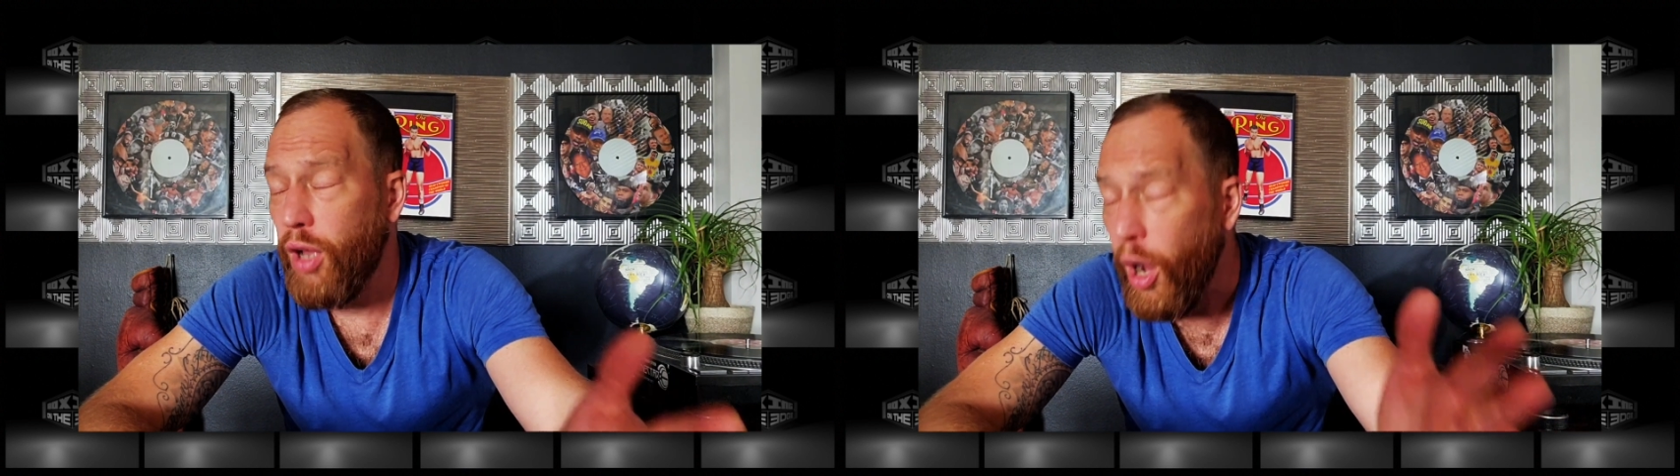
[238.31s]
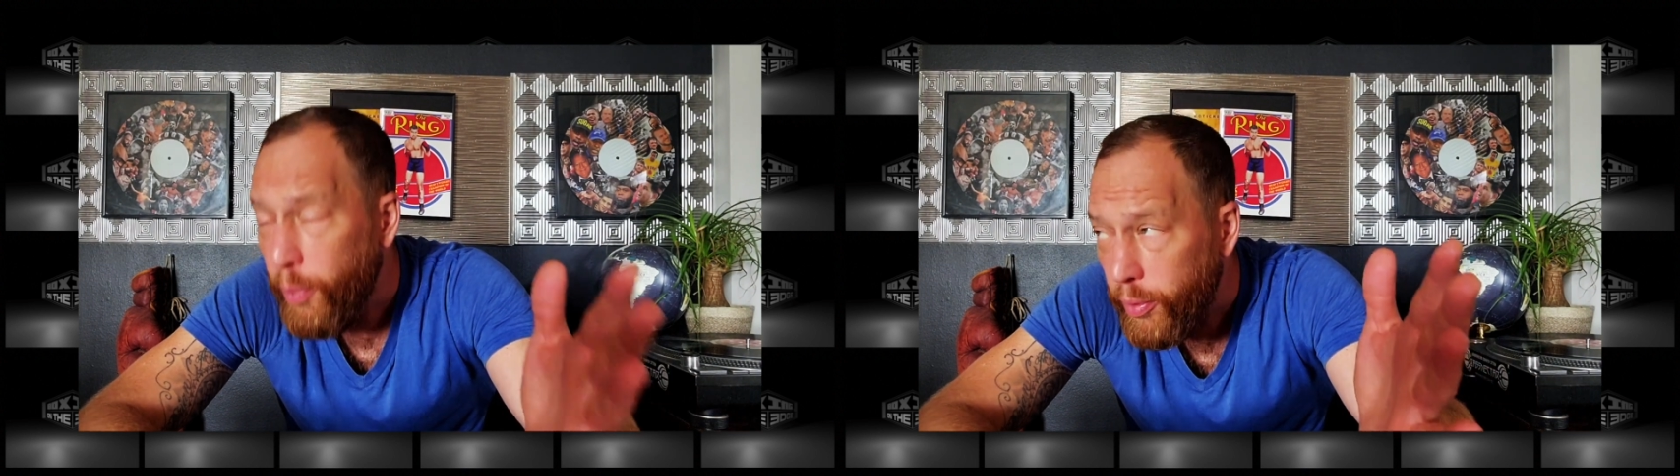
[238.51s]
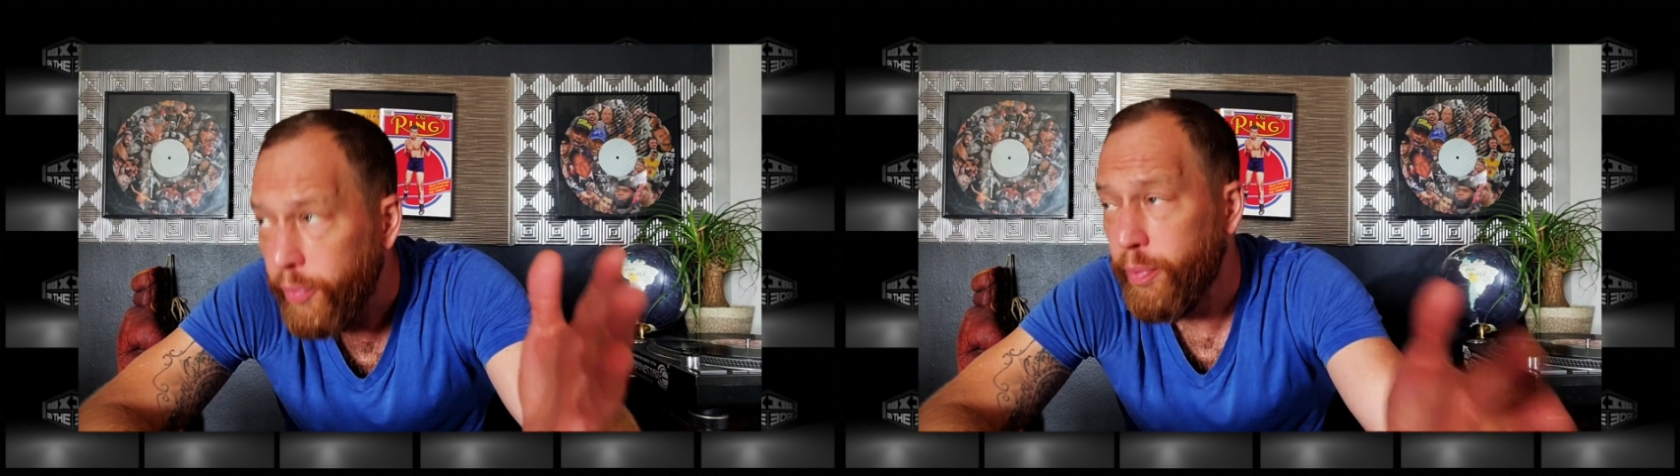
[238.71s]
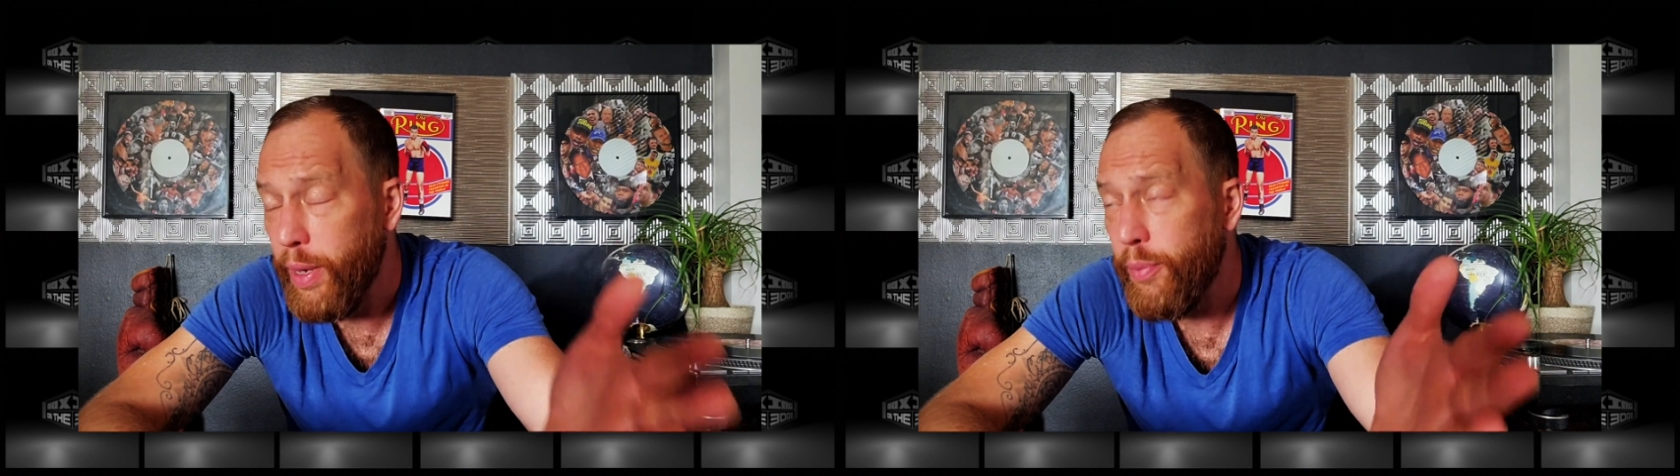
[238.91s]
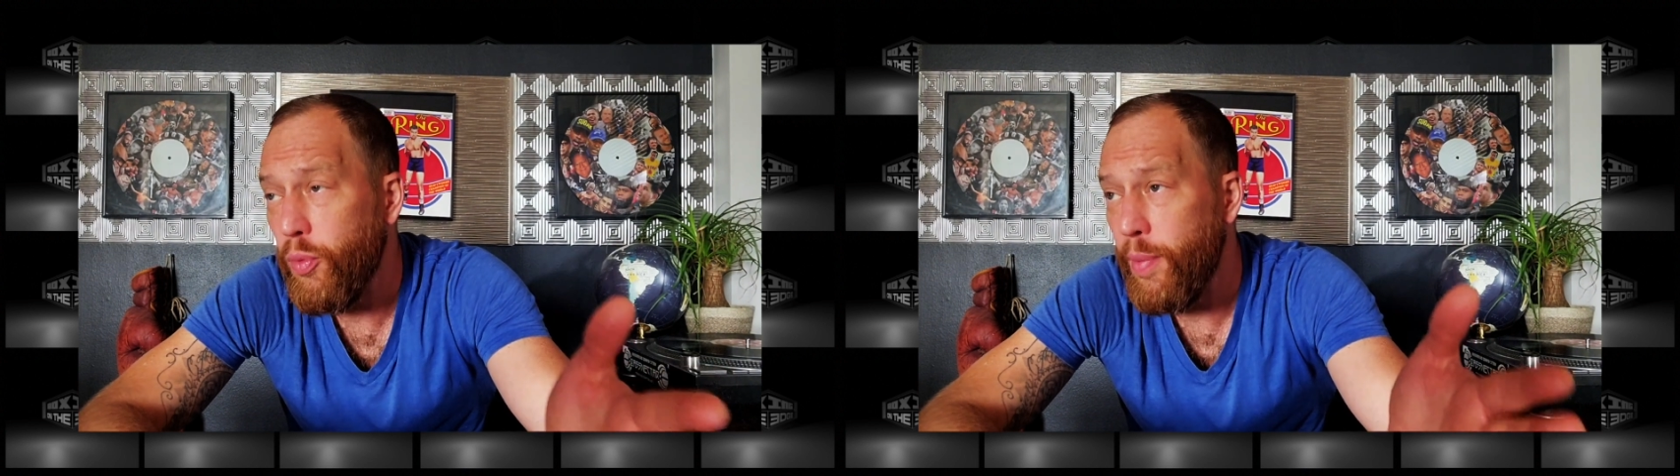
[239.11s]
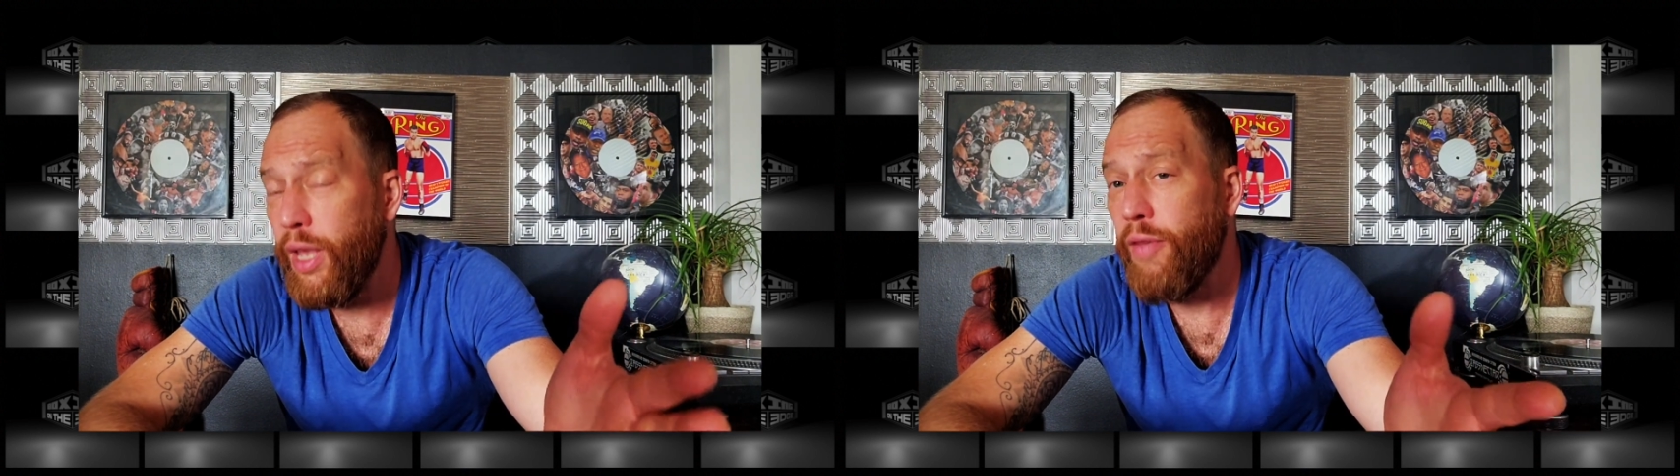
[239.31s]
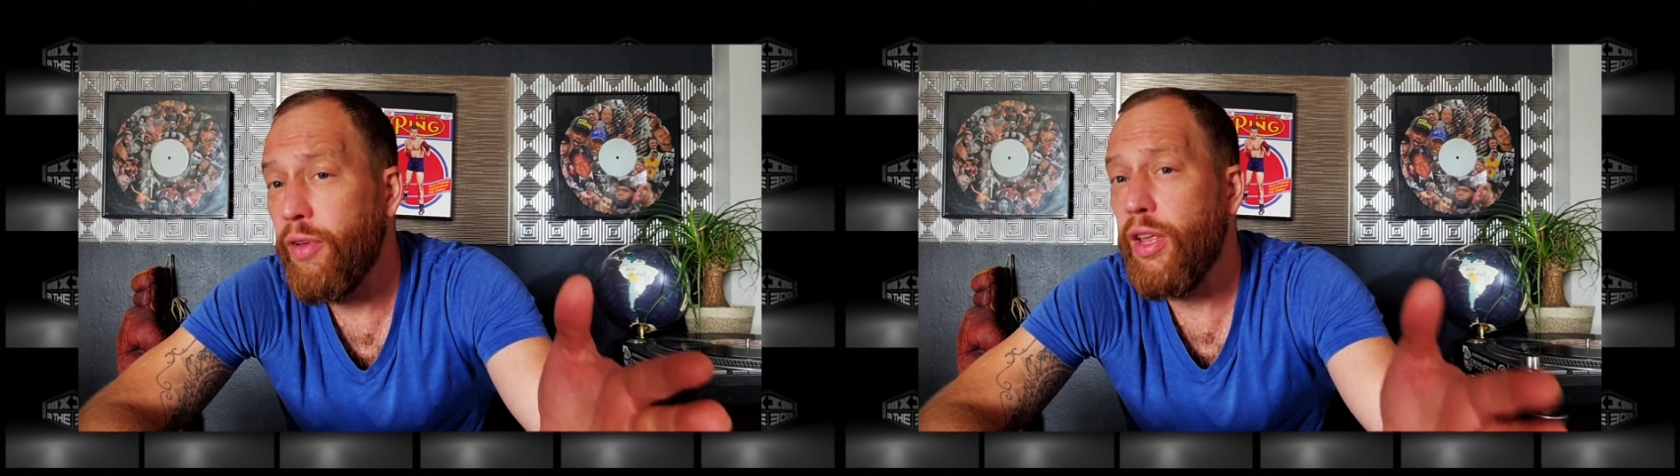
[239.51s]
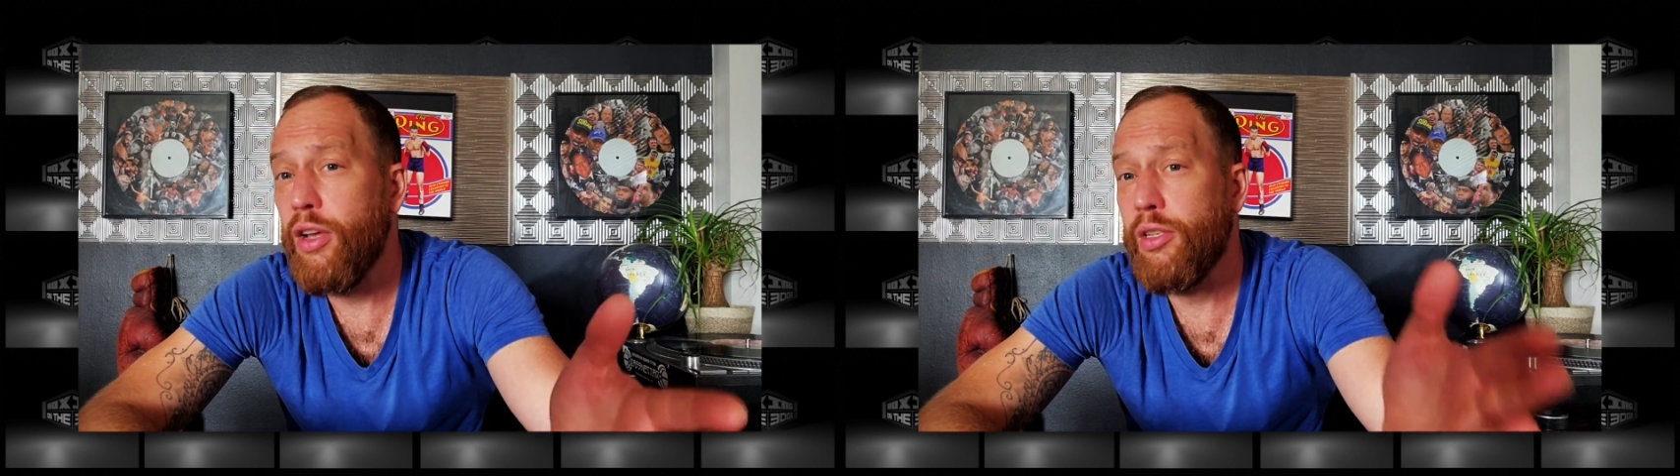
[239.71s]
couple of people were making
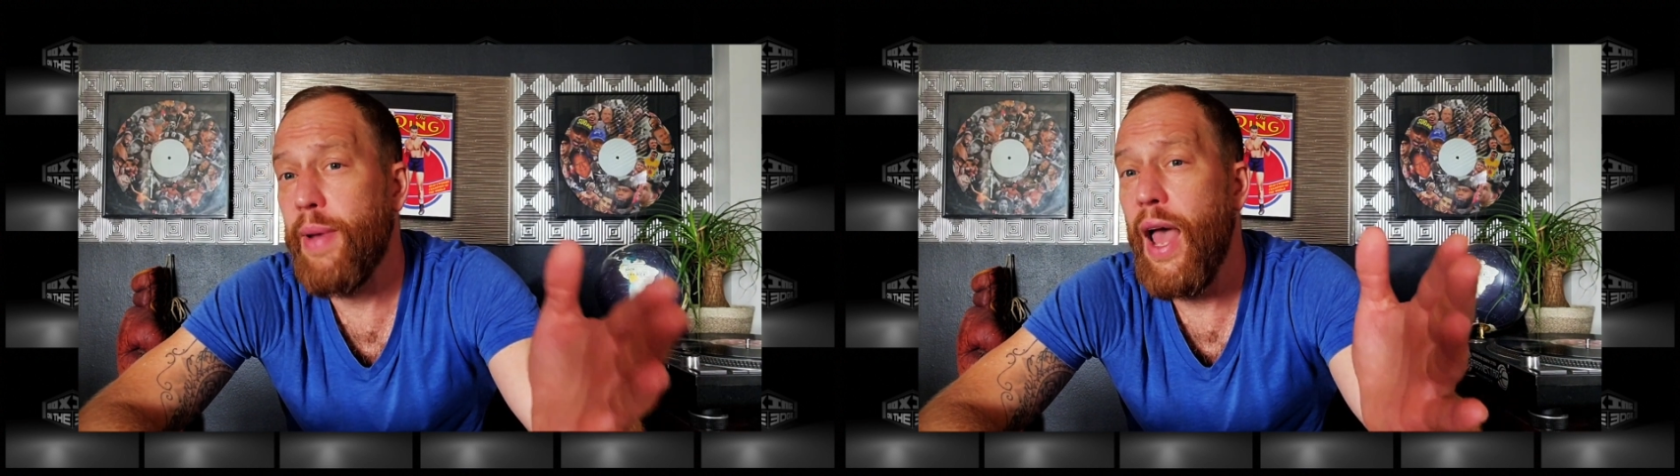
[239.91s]
videos about